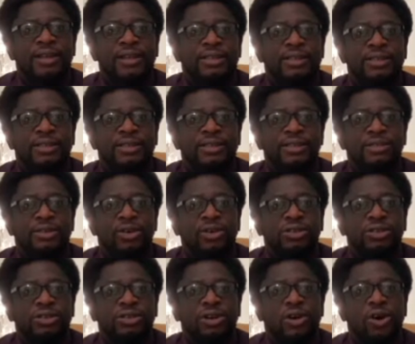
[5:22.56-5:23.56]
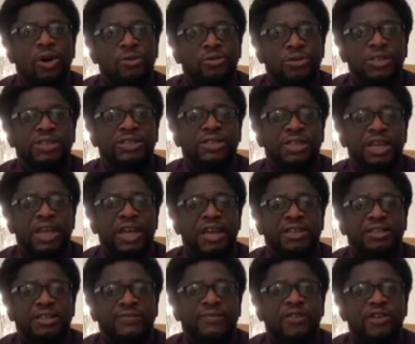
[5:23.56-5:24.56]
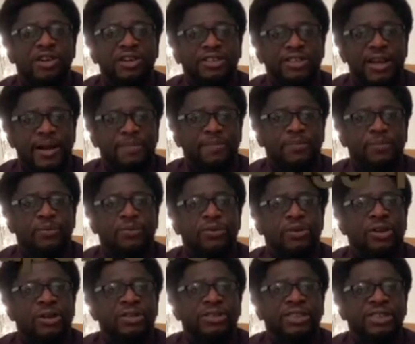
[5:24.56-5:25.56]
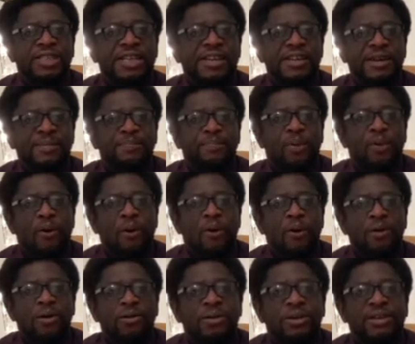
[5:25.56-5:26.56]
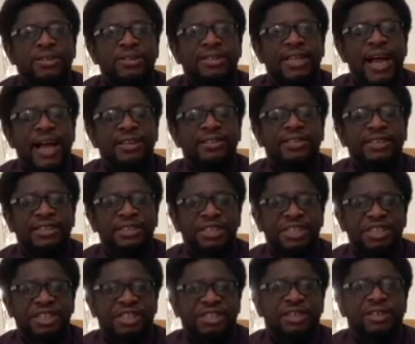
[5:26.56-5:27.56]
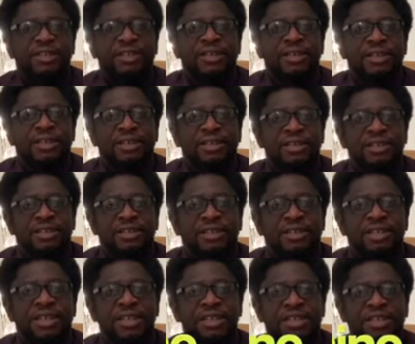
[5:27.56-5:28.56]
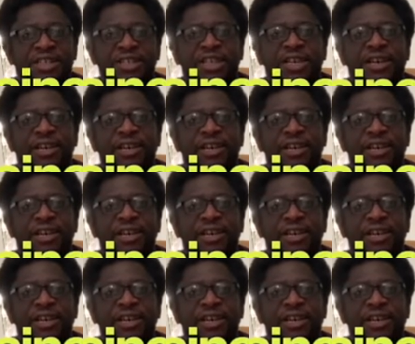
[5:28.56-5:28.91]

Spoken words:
is not always the case. For example, Singapore, Tanzania, India,